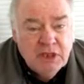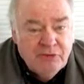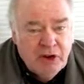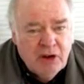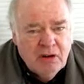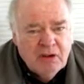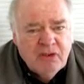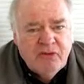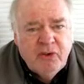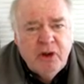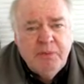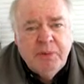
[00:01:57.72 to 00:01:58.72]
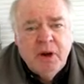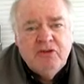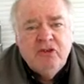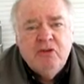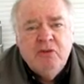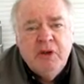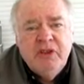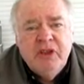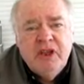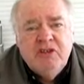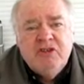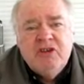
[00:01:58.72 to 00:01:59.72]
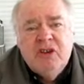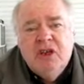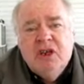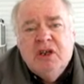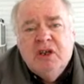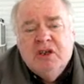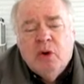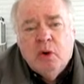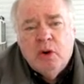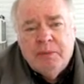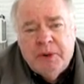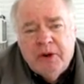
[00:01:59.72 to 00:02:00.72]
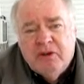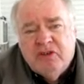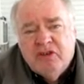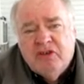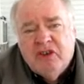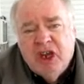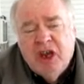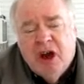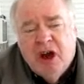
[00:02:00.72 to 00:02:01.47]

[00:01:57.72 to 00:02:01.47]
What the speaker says: Ferrel is very punctual with his court appearances. He